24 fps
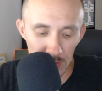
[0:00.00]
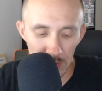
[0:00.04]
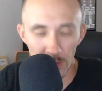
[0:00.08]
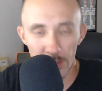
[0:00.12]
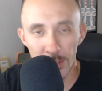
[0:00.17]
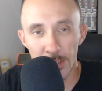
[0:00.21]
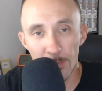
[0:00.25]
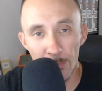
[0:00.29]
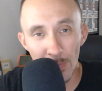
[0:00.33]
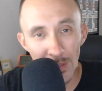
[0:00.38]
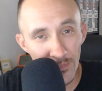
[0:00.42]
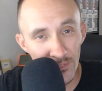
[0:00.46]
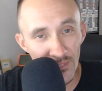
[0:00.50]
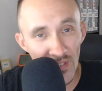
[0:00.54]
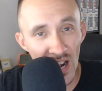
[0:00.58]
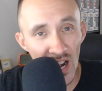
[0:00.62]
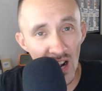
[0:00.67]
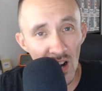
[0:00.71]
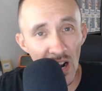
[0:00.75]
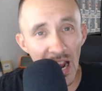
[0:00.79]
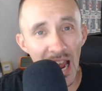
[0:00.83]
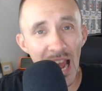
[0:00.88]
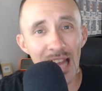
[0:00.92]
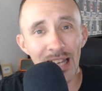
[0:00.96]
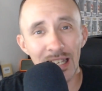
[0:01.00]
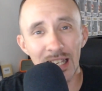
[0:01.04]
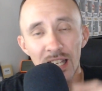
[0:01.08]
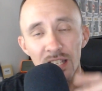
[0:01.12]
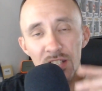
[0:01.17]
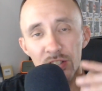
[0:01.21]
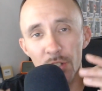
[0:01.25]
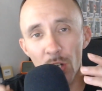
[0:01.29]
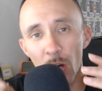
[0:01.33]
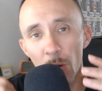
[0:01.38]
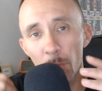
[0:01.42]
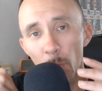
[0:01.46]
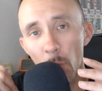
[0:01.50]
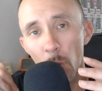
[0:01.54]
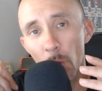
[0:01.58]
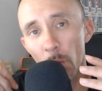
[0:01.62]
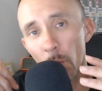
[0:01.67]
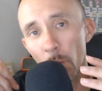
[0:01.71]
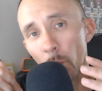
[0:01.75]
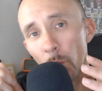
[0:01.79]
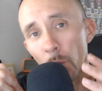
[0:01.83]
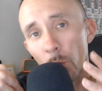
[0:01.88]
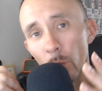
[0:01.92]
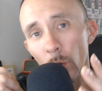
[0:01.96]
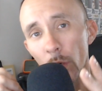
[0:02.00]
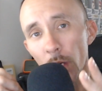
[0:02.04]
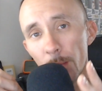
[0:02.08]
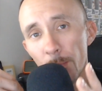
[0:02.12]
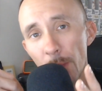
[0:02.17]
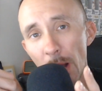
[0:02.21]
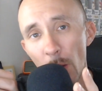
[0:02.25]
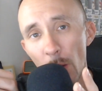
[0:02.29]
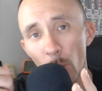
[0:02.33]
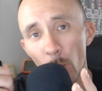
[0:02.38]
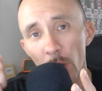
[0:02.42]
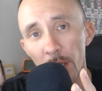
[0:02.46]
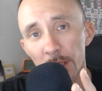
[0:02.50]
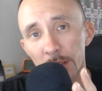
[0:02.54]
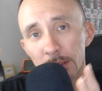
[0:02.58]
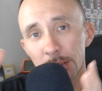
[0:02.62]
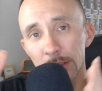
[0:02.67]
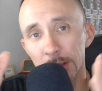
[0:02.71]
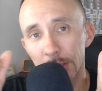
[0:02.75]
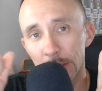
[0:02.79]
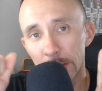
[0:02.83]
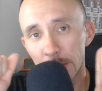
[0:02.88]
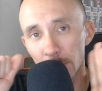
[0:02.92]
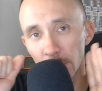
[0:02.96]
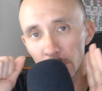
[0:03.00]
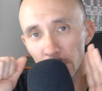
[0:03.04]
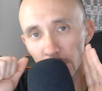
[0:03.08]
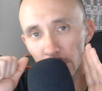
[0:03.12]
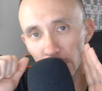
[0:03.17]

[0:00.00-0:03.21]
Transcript: to be fair, I got to start more worried about what's